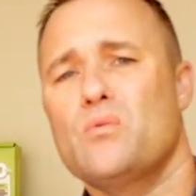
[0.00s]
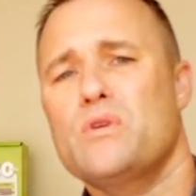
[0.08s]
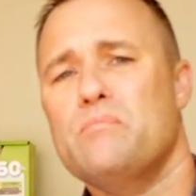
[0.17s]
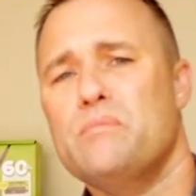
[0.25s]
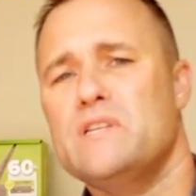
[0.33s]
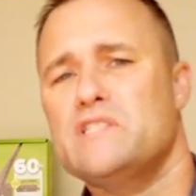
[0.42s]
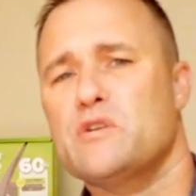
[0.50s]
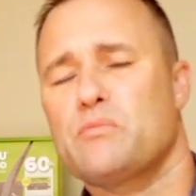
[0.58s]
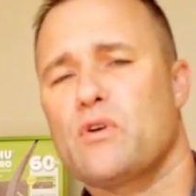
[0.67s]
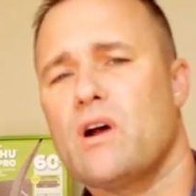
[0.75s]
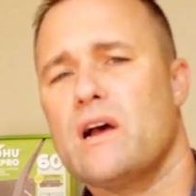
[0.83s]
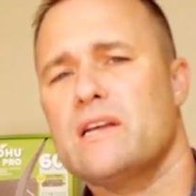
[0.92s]
be
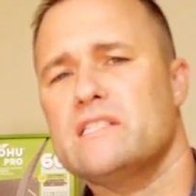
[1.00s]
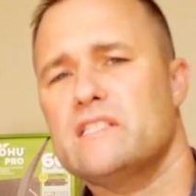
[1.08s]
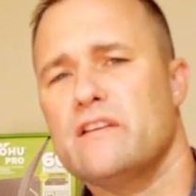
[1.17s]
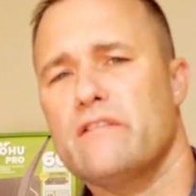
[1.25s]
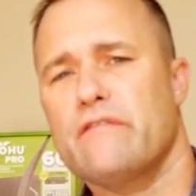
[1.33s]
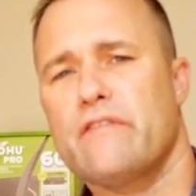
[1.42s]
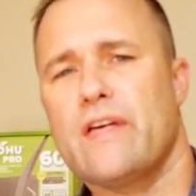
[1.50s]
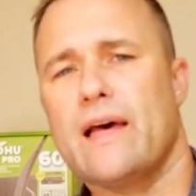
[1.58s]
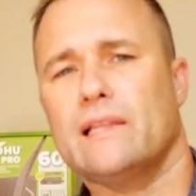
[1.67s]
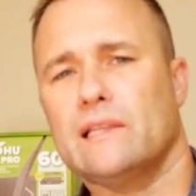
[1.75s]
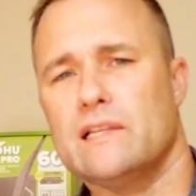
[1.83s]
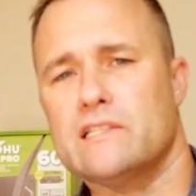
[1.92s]
surprised if that
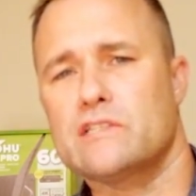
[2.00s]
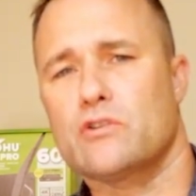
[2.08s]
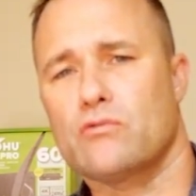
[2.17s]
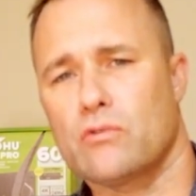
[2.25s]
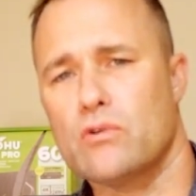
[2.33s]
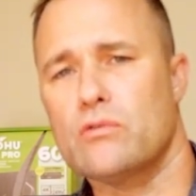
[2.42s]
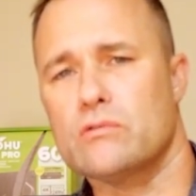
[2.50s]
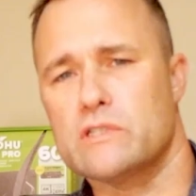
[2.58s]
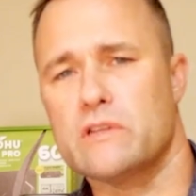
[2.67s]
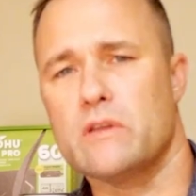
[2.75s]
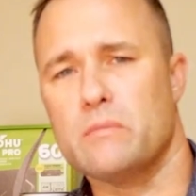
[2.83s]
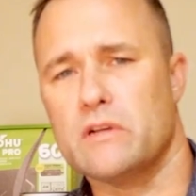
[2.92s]
list grows in
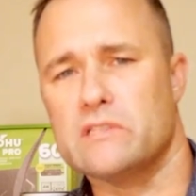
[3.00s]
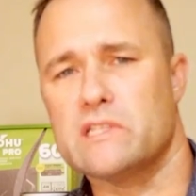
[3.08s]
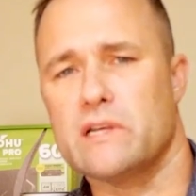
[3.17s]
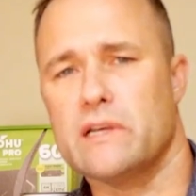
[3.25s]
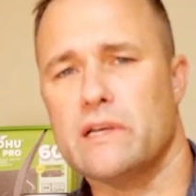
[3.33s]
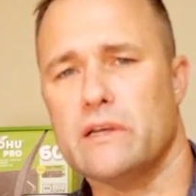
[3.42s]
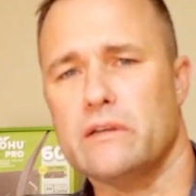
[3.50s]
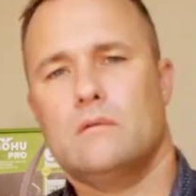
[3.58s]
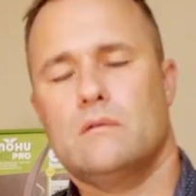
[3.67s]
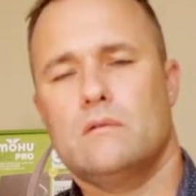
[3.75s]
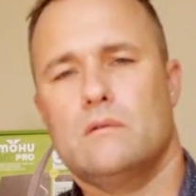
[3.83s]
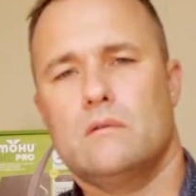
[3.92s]
the months ahead.
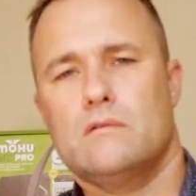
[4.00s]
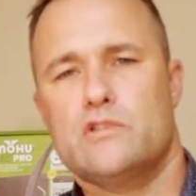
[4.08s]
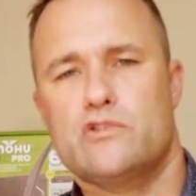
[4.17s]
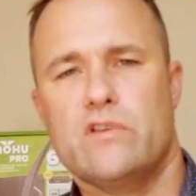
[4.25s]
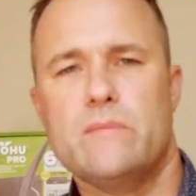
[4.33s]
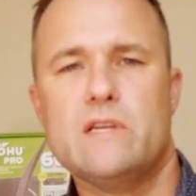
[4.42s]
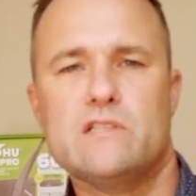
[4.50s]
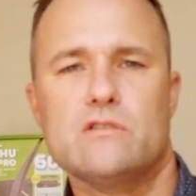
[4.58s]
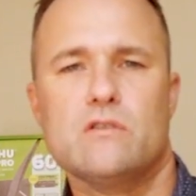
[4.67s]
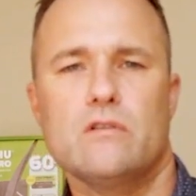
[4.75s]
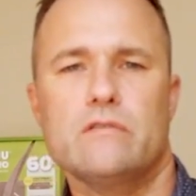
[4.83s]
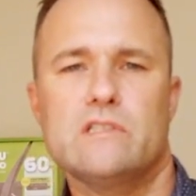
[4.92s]
Streaming
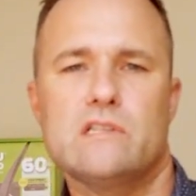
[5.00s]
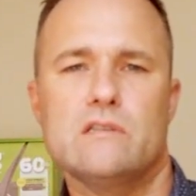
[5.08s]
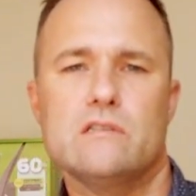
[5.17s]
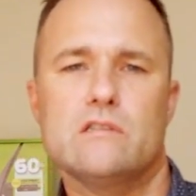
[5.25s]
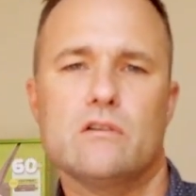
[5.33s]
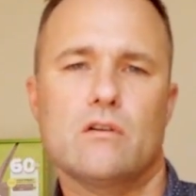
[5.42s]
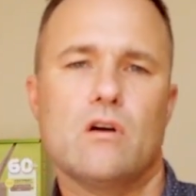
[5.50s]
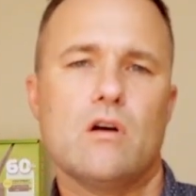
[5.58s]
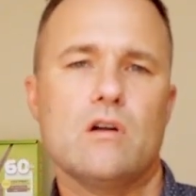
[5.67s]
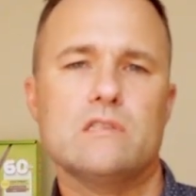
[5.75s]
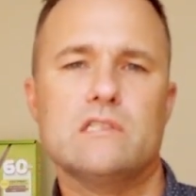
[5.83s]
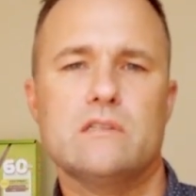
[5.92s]
services are
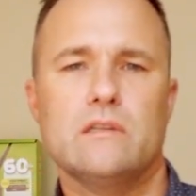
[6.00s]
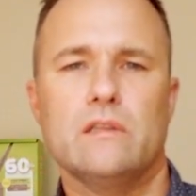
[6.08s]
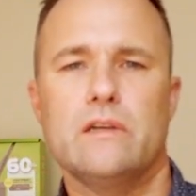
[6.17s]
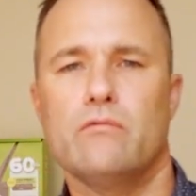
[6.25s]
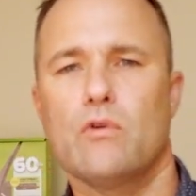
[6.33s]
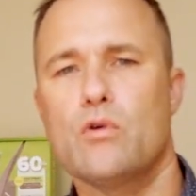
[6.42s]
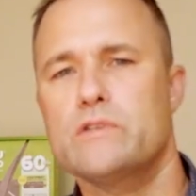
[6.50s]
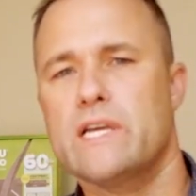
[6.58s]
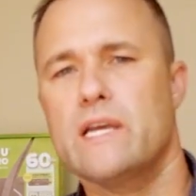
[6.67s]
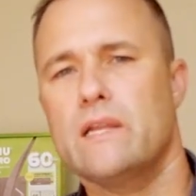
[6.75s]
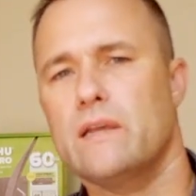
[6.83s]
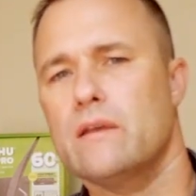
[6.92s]
constantly
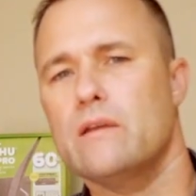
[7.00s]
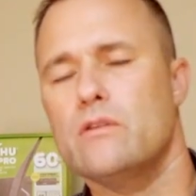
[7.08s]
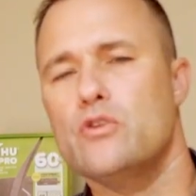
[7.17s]
rotating in new